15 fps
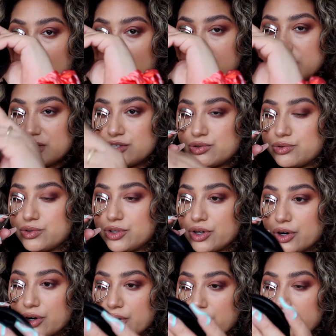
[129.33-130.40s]
onto
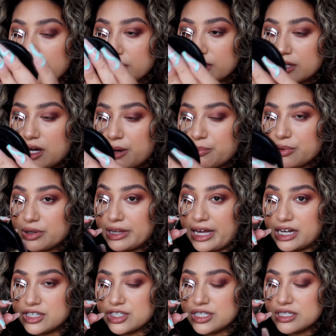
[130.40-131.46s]
your upper
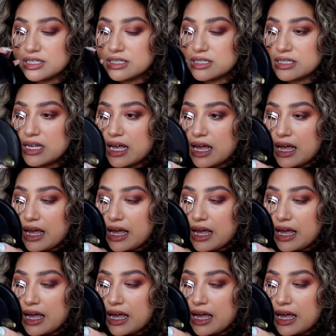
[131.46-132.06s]
lashes.